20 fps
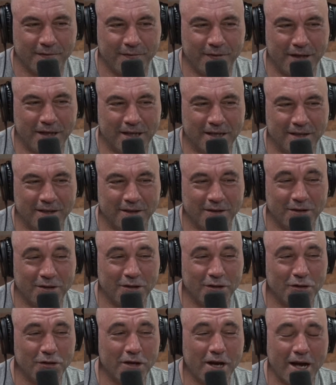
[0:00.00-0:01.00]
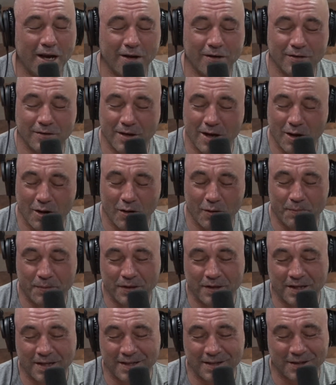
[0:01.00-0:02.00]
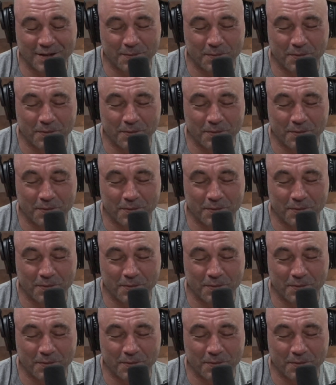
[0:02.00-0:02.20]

your B12 needs. I, don't, you I hope be, you didn't just